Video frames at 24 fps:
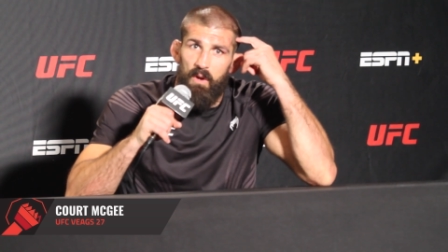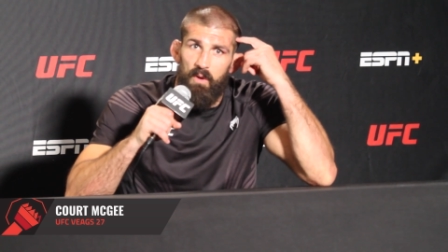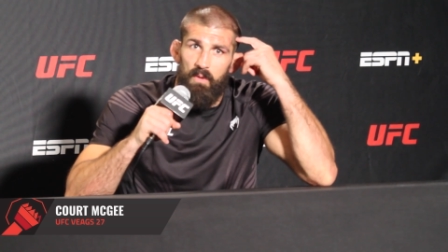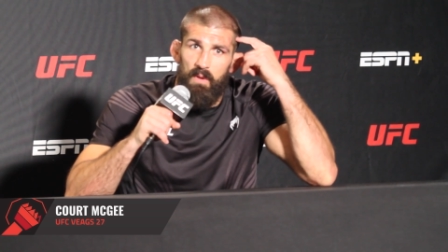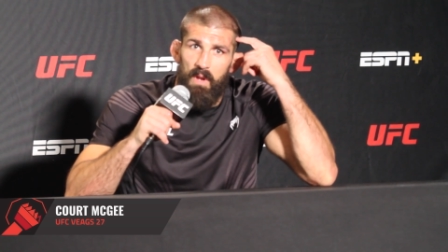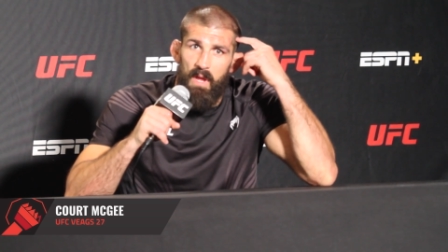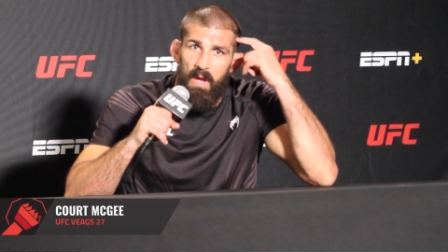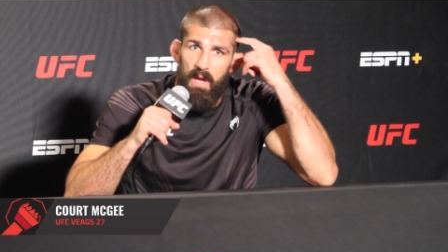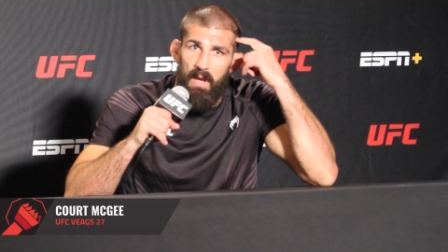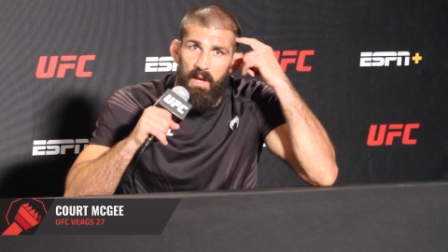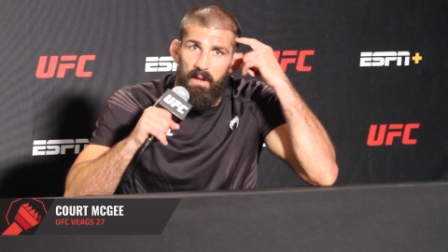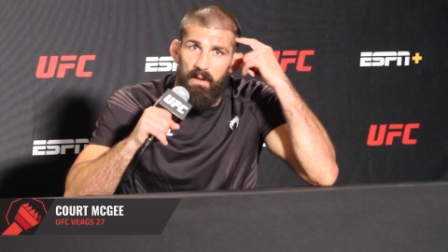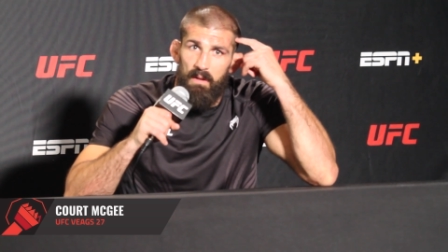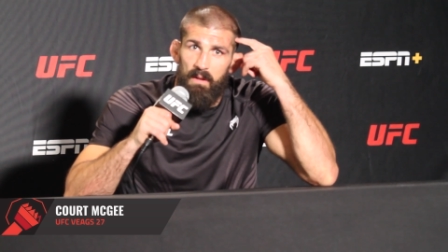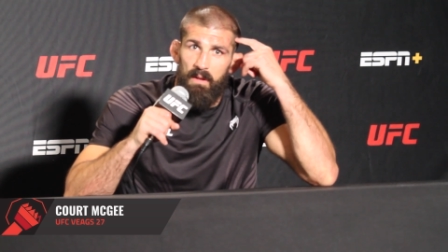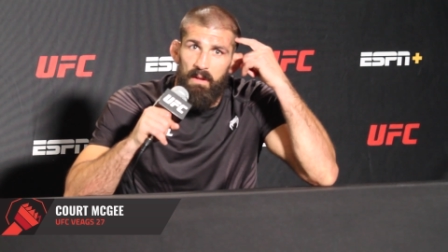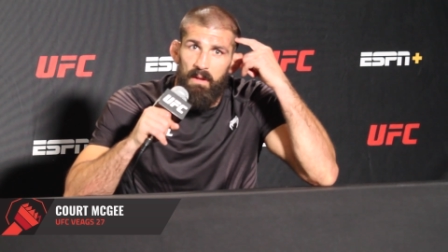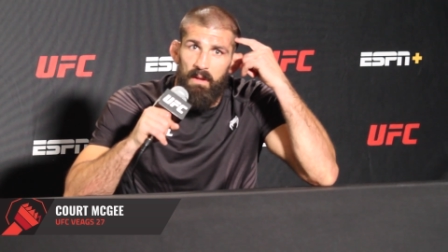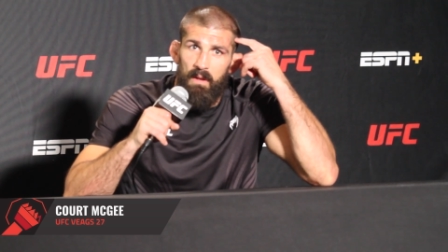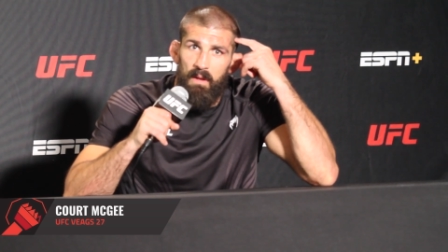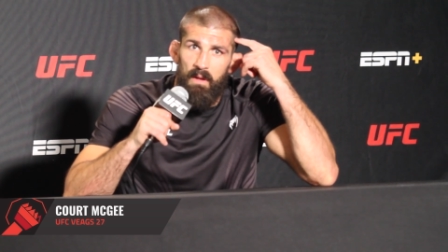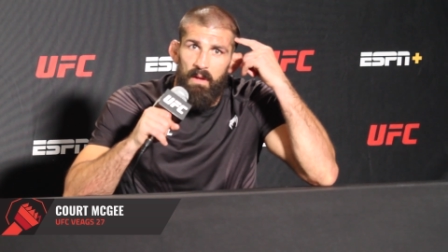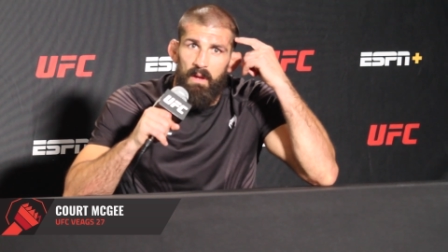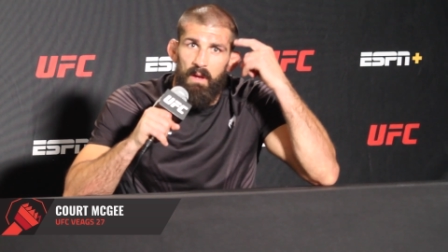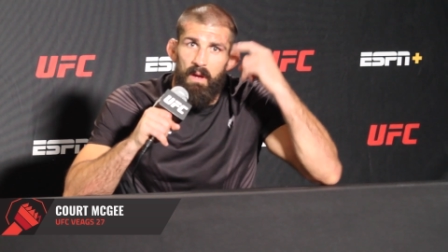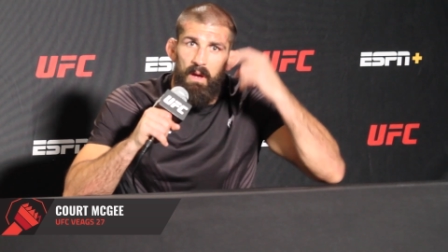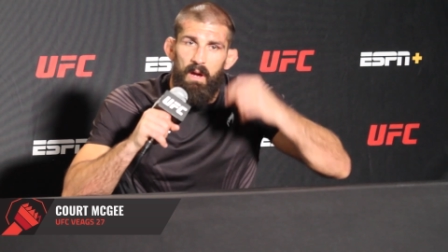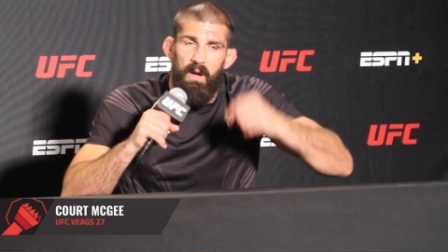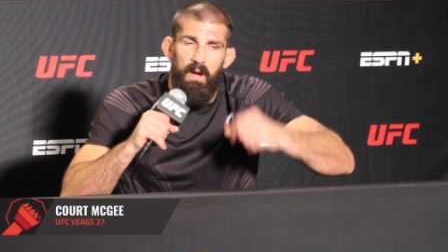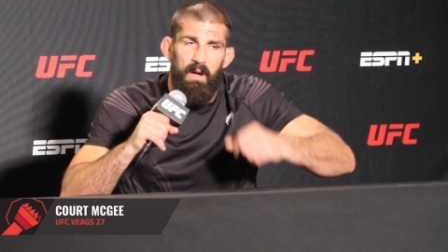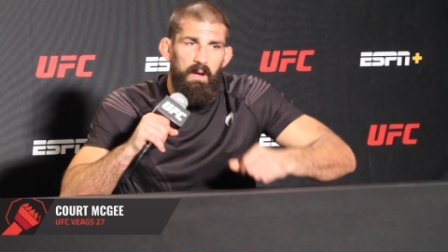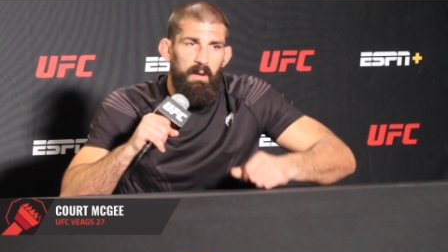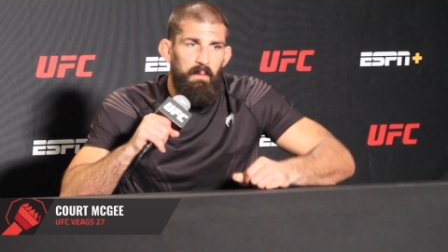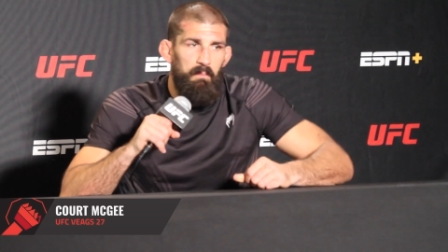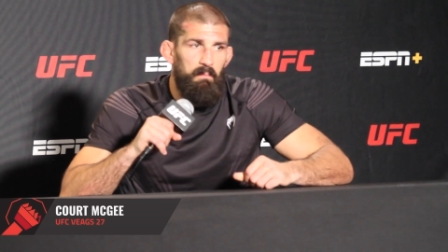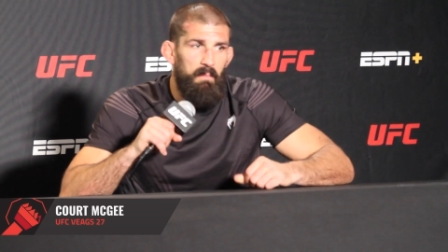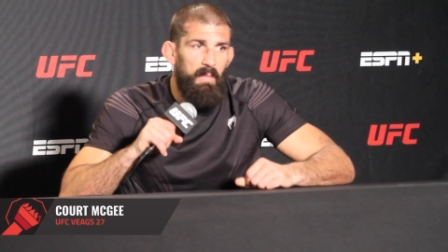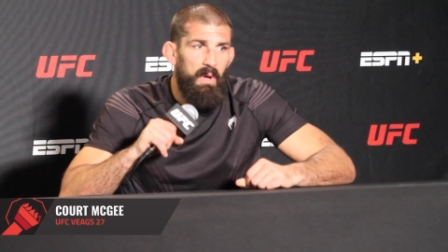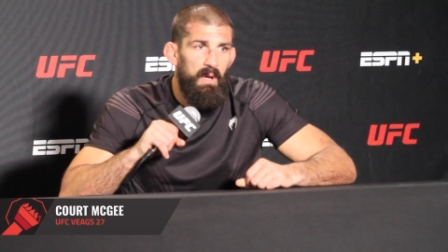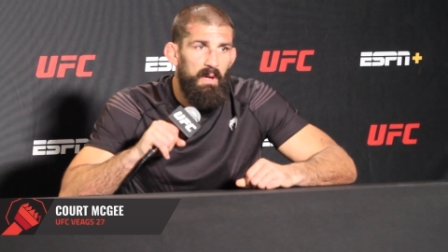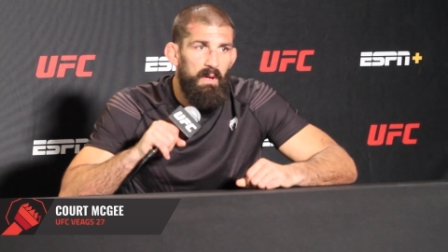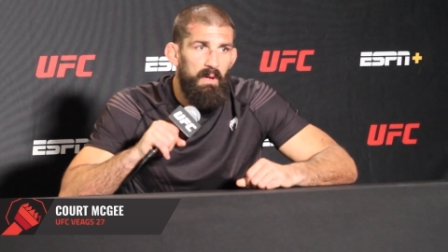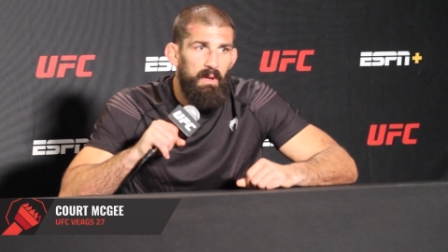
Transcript: own head. Gotcha. Um,